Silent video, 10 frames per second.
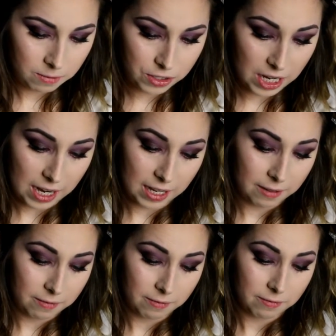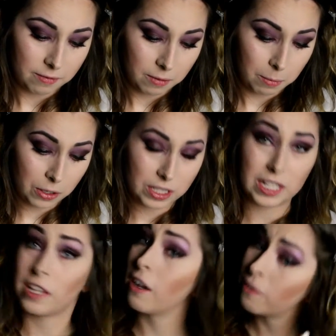which I
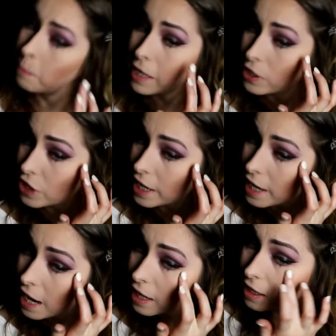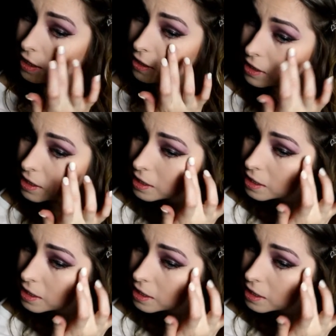personally love pink shaded highlighters.